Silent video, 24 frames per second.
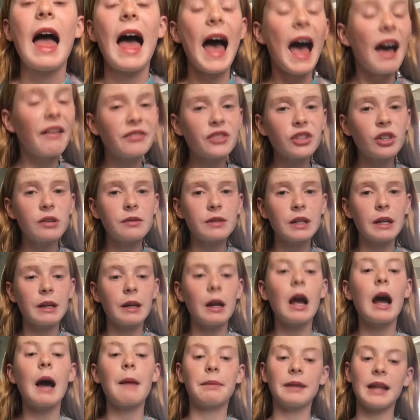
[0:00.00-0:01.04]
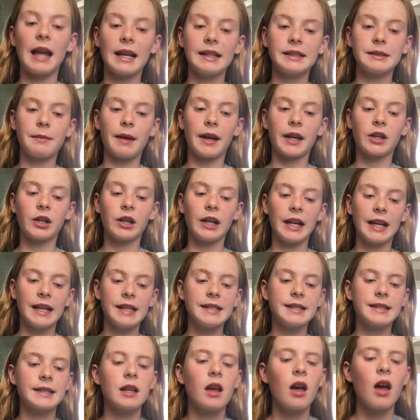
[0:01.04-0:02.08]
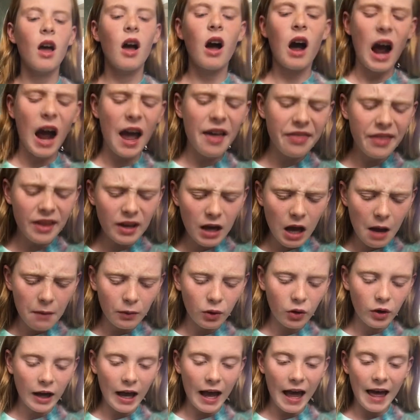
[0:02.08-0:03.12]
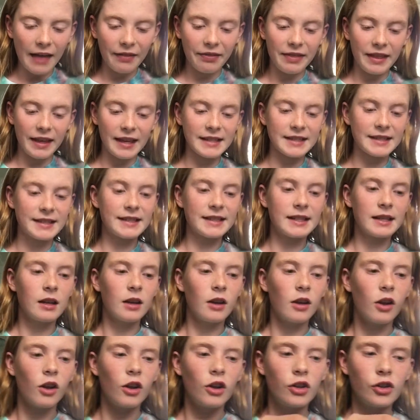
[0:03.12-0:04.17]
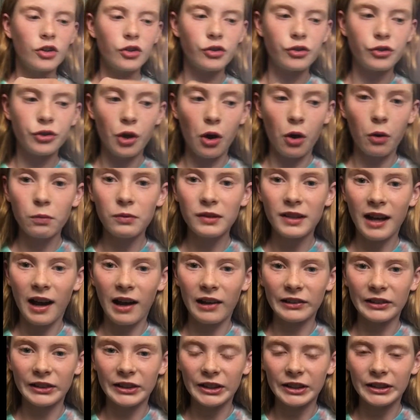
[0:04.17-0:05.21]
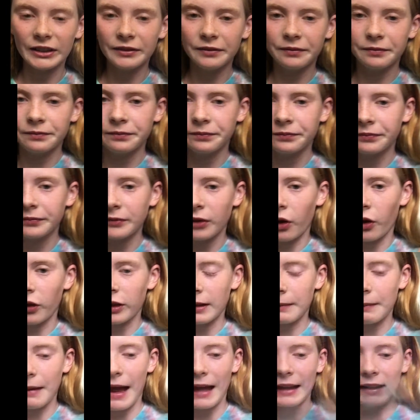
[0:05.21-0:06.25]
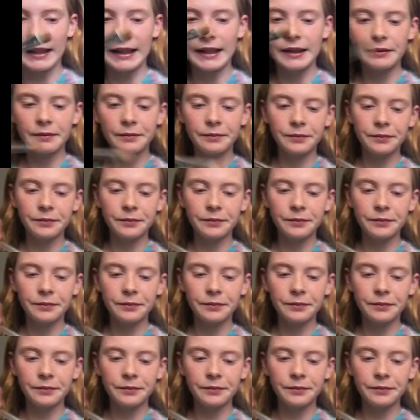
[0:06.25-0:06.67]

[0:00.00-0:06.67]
After I'm done applying to my crease, I think I'm gonna add this zone color on the palette.